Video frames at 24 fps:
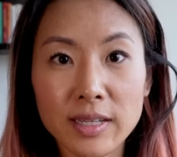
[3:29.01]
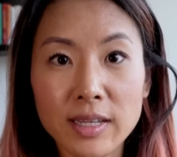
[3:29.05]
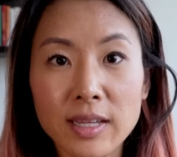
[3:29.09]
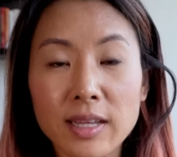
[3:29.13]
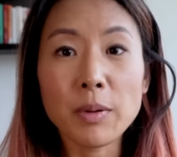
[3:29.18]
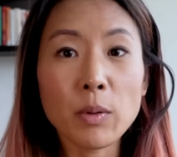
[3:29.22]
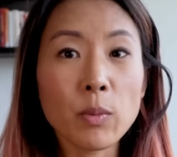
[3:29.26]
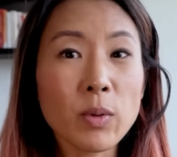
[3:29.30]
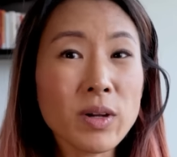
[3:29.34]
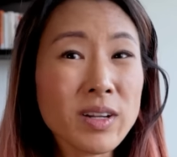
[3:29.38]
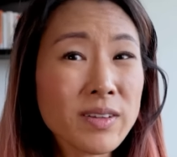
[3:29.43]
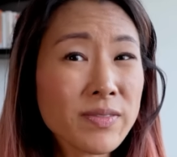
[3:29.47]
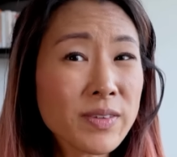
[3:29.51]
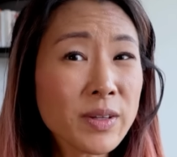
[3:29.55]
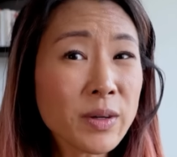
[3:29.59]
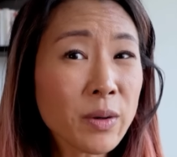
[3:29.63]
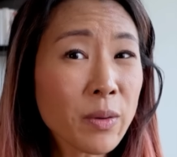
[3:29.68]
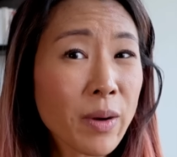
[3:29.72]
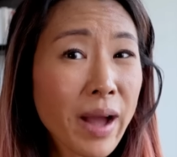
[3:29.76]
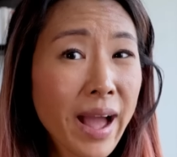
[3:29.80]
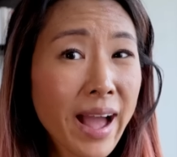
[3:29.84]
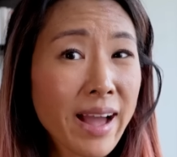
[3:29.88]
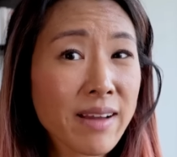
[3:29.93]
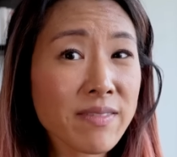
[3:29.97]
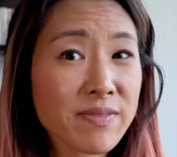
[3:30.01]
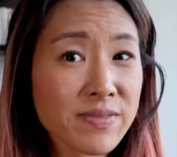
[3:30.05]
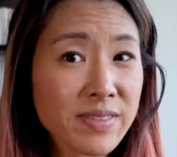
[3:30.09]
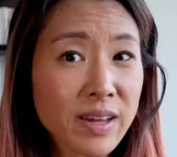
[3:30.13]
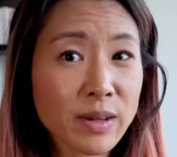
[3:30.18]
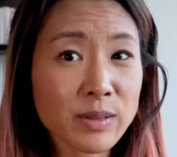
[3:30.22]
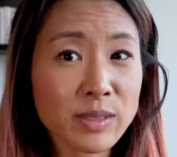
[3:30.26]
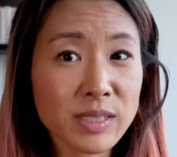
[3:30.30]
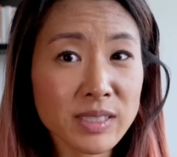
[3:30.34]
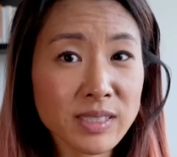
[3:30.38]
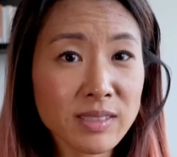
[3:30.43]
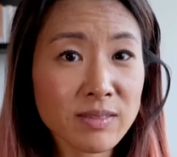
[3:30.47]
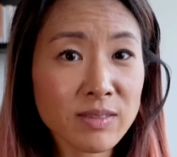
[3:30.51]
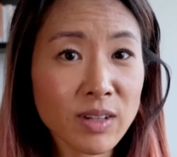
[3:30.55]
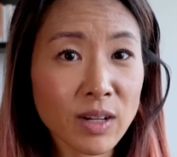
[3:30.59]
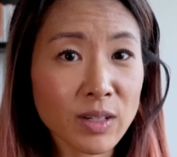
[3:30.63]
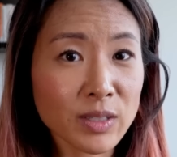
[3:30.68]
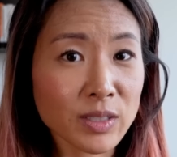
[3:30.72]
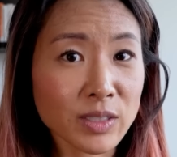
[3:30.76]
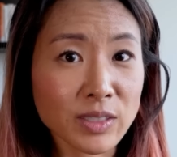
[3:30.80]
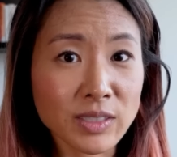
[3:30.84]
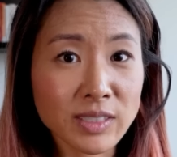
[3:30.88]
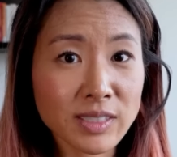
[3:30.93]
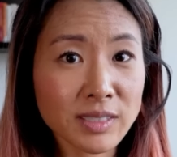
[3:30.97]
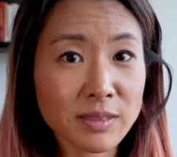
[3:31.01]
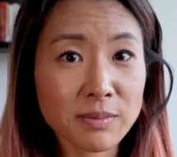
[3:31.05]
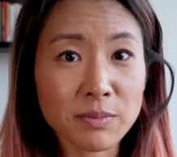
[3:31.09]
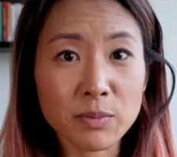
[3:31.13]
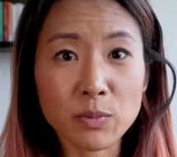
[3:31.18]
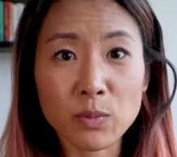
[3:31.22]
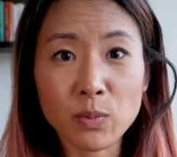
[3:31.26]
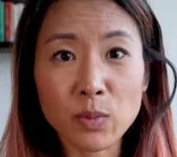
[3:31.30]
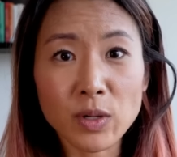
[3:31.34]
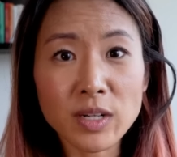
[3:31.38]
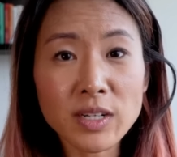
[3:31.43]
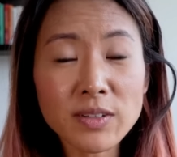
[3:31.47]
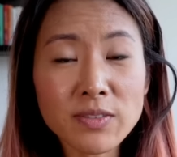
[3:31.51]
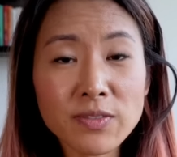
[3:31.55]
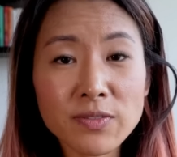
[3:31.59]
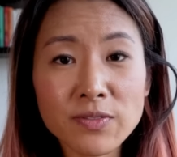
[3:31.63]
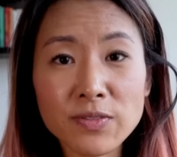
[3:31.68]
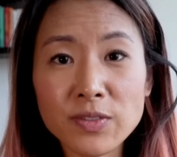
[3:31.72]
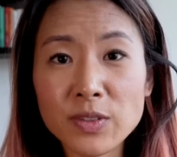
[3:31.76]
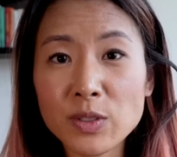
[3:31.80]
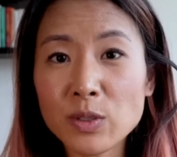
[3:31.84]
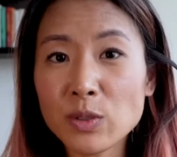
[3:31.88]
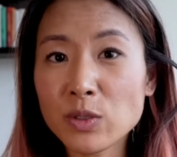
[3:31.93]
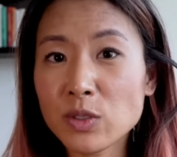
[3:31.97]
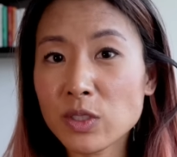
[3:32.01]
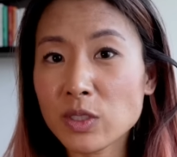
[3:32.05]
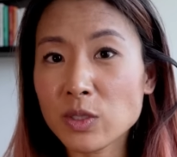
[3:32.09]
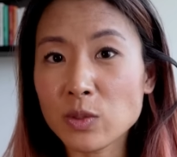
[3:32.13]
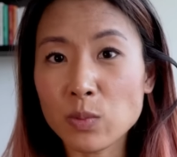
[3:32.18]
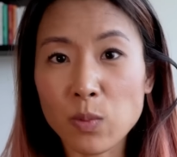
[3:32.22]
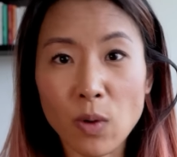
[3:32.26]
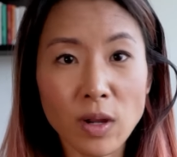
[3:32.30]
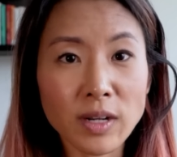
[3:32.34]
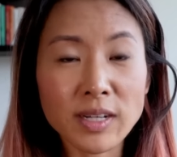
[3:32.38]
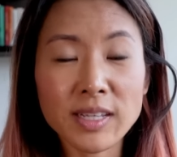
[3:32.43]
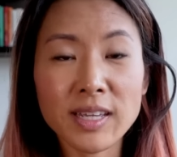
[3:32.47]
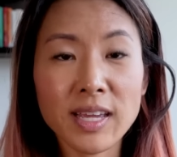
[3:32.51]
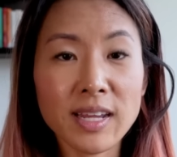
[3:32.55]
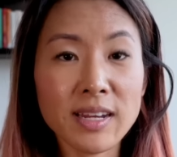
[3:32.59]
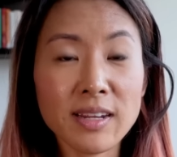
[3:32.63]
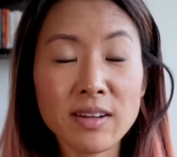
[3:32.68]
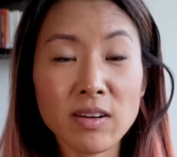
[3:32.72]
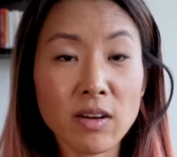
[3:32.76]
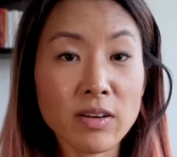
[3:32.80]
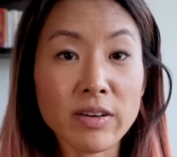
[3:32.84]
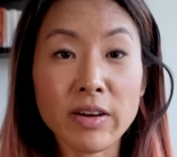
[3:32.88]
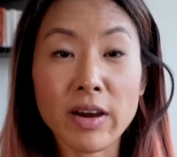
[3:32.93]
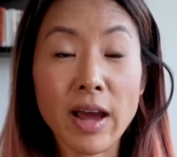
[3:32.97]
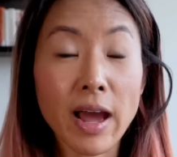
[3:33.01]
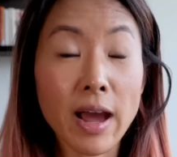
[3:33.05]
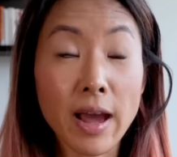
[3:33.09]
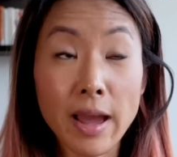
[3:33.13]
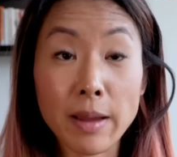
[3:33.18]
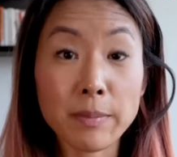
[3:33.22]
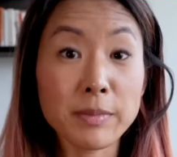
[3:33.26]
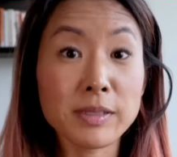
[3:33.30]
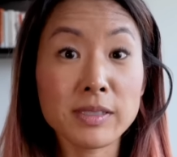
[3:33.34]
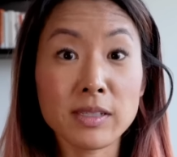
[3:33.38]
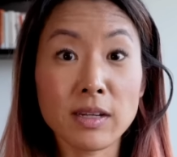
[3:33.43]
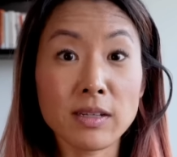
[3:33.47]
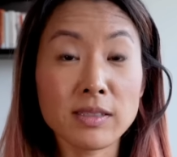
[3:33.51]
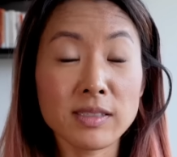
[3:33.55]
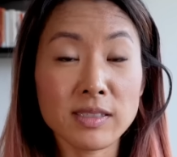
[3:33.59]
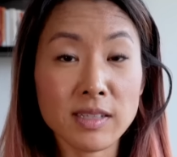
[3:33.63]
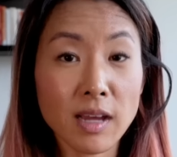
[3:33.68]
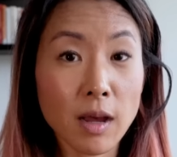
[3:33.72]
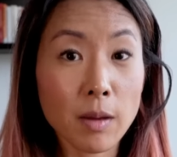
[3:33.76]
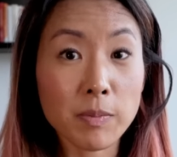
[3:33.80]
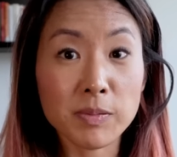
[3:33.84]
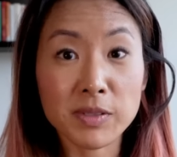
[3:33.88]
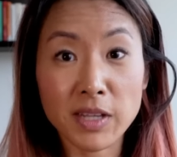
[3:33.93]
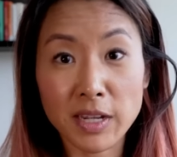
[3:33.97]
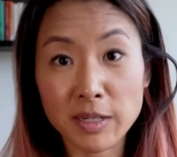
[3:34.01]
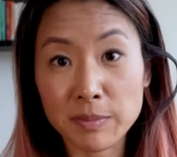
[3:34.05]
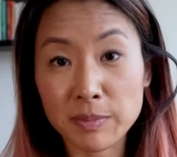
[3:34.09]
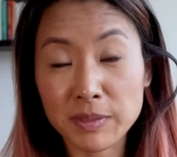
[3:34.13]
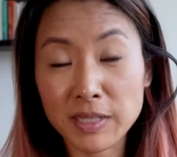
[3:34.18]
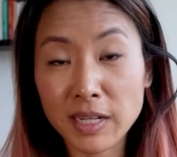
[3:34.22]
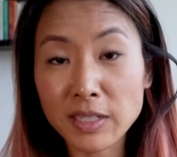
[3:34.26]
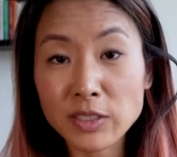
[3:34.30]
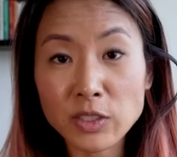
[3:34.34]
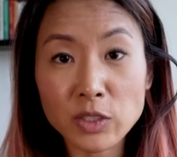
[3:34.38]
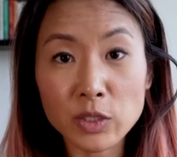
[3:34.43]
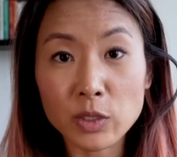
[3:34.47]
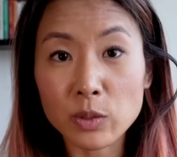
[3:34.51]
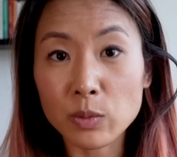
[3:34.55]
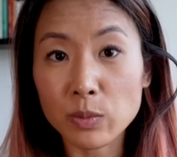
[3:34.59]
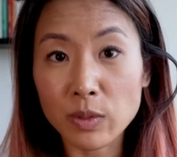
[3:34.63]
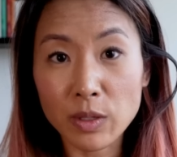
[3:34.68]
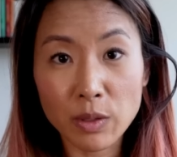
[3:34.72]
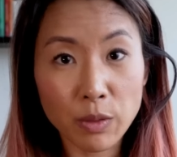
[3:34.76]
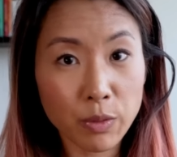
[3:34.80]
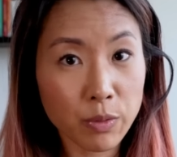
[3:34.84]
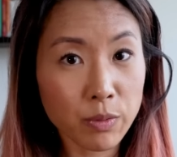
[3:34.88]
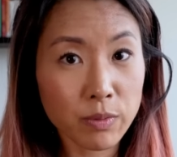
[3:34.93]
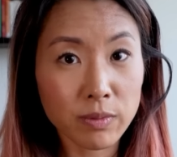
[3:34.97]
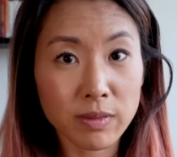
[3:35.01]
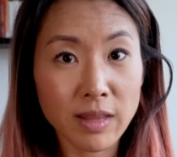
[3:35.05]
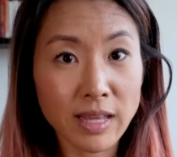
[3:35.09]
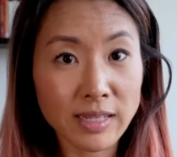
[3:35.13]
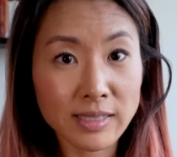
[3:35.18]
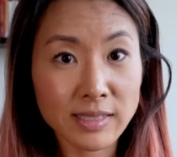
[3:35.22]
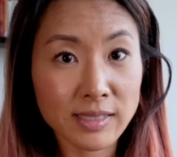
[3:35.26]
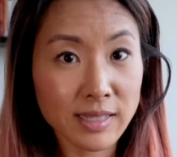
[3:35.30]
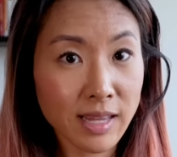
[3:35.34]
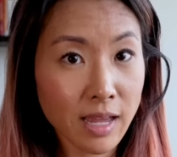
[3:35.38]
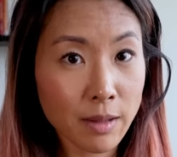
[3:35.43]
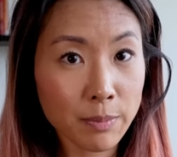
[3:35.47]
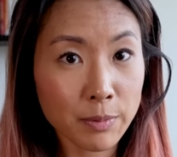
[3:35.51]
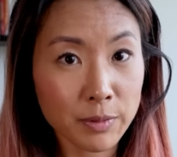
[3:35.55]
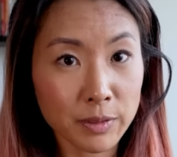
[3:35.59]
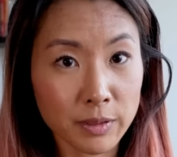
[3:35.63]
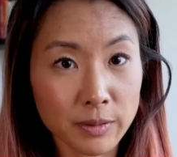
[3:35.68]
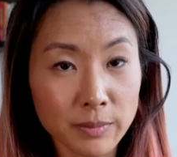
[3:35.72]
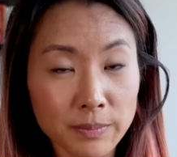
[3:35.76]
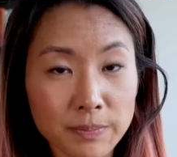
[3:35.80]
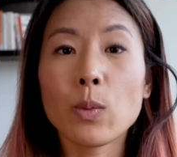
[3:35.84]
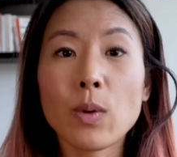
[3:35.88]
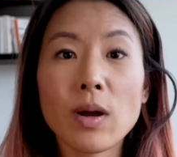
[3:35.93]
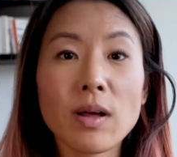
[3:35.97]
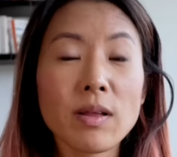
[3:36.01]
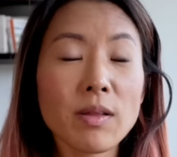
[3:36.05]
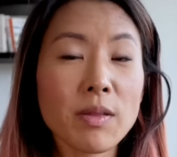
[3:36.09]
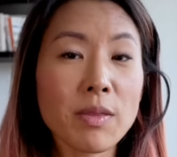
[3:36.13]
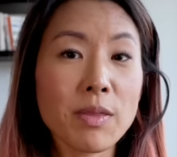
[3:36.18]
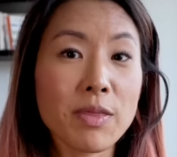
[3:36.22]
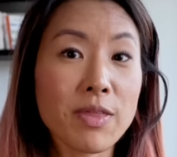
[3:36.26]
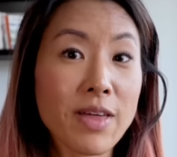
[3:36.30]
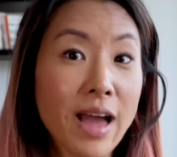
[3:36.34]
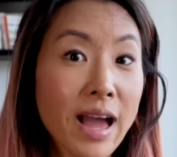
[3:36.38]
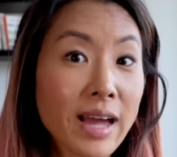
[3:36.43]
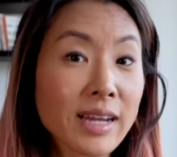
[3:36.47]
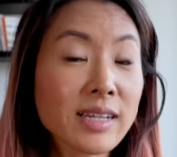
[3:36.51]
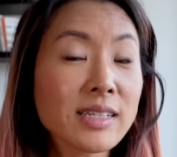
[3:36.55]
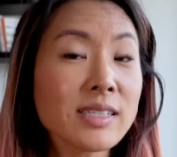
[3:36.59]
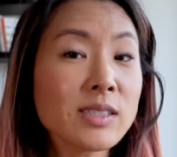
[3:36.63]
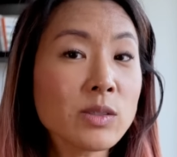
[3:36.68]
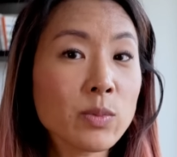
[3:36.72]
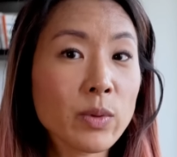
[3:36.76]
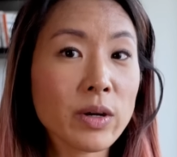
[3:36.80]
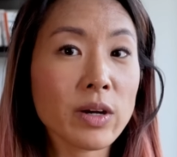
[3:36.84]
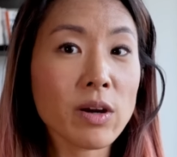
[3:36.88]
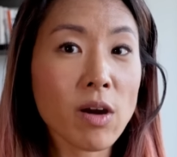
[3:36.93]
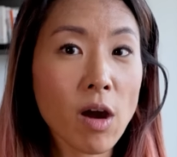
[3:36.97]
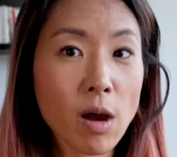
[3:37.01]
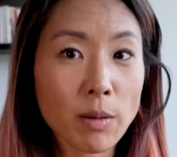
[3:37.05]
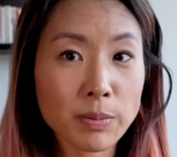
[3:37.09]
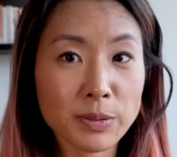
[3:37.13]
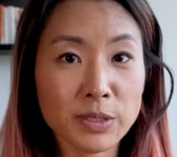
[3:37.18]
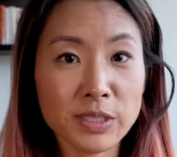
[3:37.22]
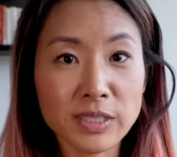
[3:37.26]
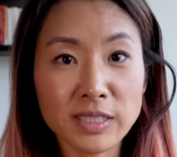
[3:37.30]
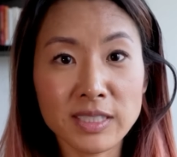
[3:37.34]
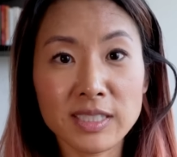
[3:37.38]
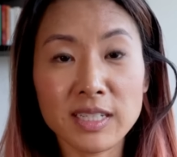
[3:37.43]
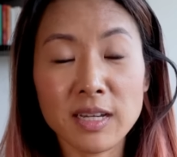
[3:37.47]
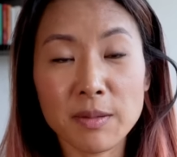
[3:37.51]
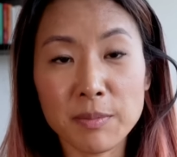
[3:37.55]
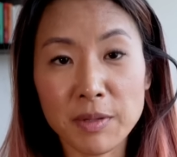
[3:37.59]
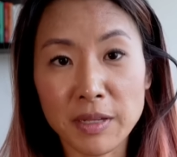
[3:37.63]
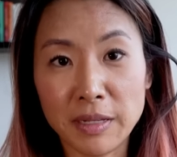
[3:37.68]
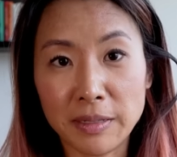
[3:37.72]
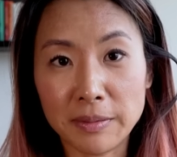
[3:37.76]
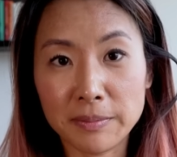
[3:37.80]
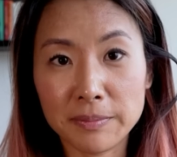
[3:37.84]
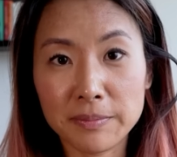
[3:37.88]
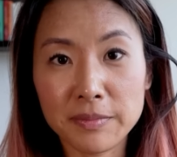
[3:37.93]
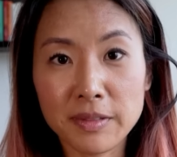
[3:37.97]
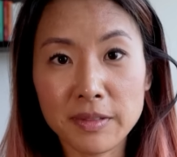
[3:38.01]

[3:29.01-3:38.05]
But what if you don't have thousands of dollars? What if you just wanna get in on Amazon's upside potential with less capital? Well, that is where options come in.